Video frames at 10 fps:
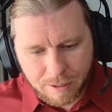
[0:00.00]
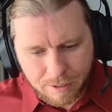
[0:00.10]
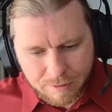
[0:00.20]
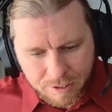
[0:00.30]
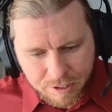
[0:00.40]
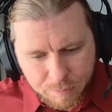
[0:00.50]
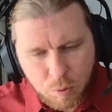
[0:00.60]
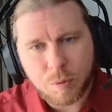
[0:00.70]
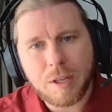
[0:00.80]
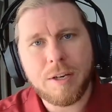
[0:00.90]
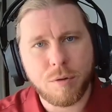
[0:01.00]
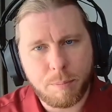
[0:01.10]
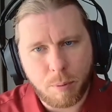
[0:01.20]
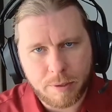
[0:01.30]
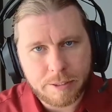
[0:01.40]
it's a smooth
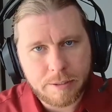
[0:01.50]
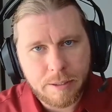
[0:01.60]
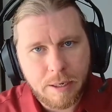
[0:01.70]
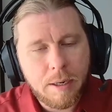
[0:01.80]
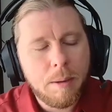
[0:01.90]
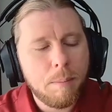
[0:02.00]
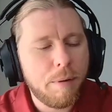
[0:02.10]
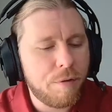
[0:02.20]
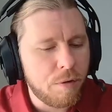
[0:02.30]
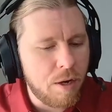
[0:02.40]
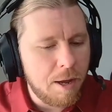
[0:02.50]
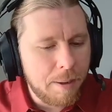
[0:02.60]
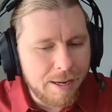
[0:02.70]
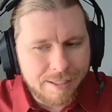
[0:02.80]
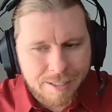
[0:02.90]
entry point. But if you're not
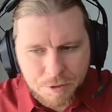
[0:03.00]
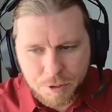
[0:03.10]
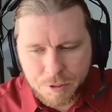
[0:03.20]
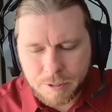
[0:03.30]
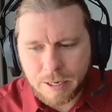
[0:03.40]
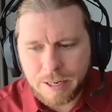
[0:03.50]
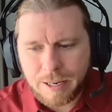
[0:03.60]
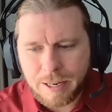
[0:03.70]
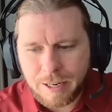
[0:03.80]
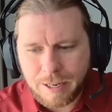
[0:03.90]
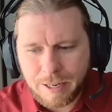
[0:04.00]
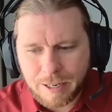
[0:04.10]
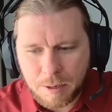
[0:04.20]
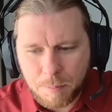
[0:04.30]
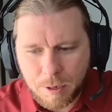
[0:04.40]
paying attention,
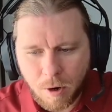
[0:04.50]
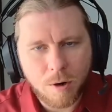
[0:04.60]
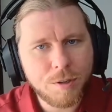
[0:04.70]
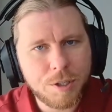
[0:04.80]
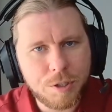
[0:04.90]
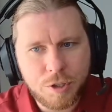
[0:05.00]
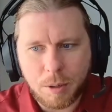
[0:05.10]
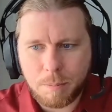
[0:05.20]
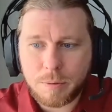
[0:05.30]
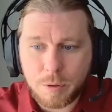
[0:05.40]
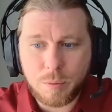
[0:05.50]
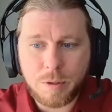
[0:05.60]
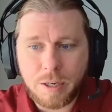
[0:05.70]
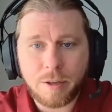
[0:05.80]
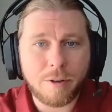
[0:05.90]
it can be hard to jump to
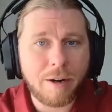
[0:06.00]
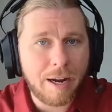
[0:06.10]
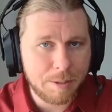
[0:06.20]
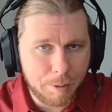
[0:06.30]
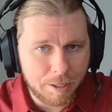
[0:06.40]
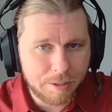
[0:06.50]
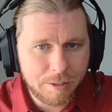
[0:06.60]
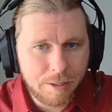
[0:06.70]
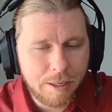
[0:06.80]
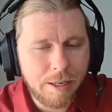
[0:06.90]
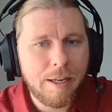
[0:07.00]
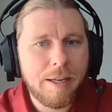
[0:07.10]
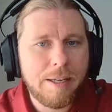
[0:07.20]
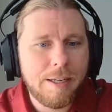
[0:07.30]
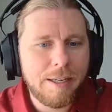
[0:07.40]
the other aspects.
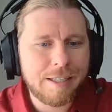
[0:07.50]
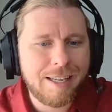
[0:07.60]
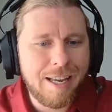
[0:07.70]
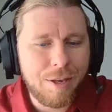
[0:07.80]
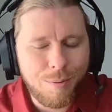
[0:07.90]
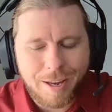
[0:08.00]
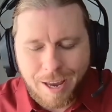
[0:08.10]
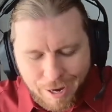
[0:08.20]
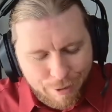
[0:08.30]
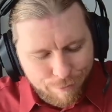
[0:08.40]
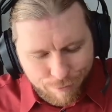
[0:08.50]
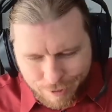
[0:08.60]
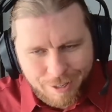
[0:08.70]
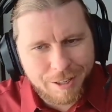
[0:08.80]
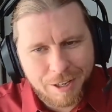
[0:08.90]
And you can't
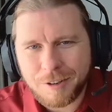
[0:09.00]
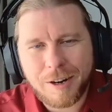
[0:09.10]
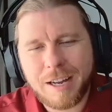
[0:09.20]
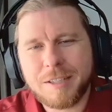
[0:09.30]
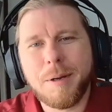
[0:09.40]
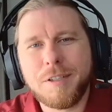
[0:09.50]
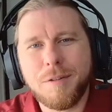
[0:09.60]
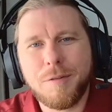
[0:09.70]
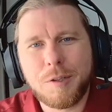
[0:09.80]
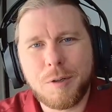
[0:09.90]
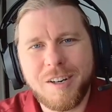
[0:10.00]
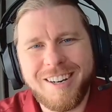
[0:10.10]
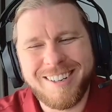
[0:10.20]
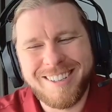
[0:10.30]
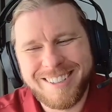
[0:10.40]
forget the other aspects of your
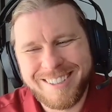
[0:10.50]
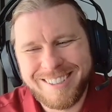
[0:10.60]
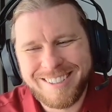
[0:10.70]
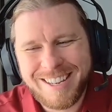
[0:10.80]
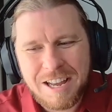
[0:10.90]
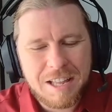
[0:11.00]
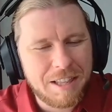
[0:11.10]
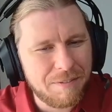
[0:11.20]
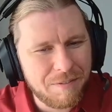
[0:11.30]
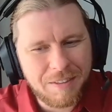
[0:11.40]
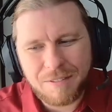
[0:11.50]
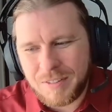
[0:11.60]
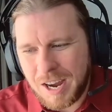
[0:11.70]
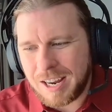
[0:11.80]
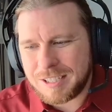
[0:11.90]
story.
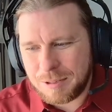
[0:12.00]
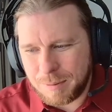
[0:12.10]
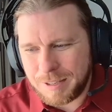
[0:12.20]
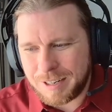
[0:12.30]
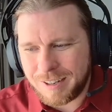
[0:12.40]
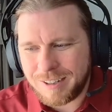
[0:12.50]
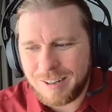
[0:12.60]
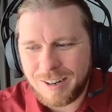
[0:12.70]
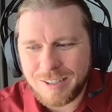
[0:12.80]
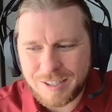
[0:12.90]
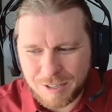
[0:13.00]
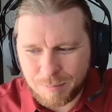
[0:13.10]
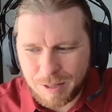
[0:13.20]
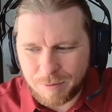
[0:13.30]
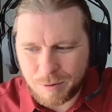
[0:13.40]
They've got to be there on
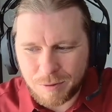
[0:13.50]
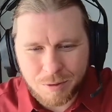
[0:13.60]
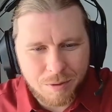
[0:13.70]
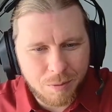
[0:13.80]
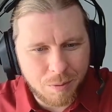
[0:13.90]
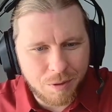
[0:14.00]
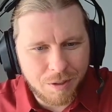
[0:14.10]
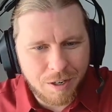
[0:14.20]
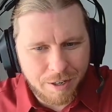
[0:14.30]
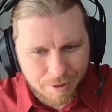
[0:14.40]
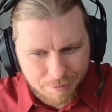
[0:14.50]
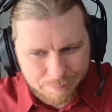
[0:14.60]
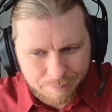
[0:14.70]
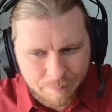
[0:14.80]
some level or another.